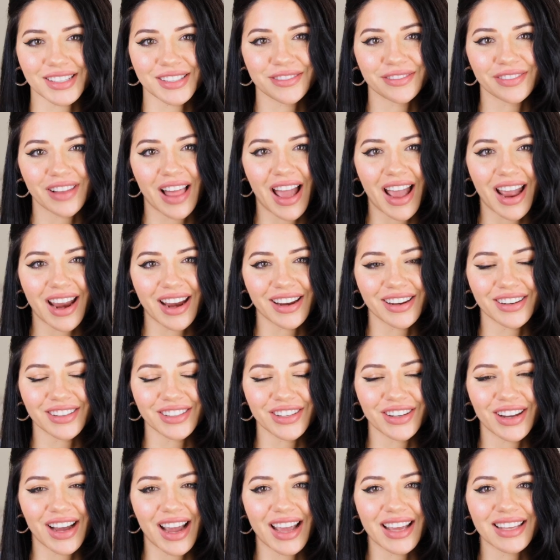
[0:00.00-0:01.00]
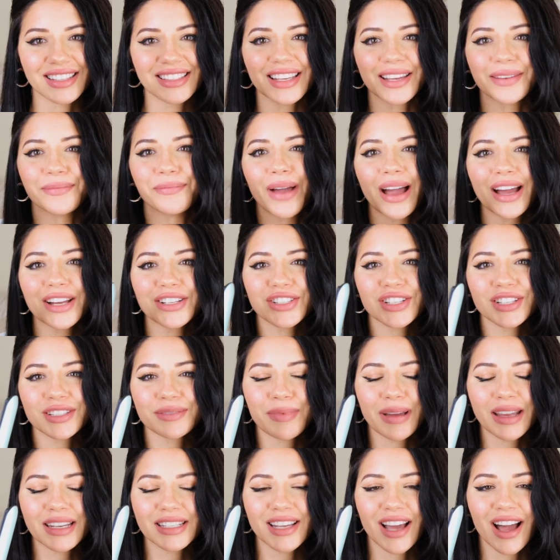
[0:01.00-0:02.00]
flat iron, you guys? It matches
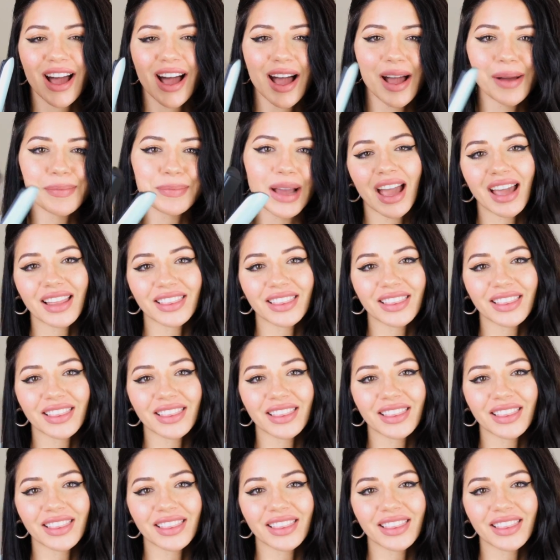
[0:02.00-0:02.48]
my top.